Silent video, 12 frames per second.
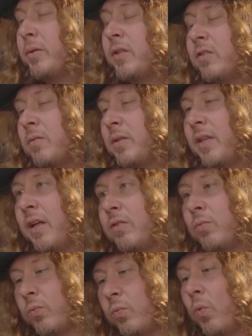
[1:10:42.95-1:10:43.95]
because I mean
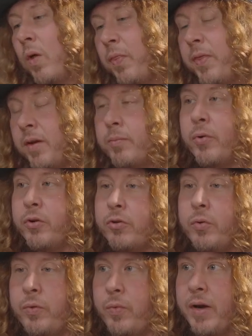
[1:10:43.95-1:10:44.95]
that's one thing
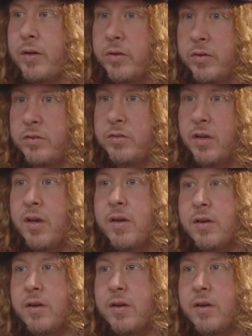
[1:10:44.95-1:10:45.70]
Mercury Records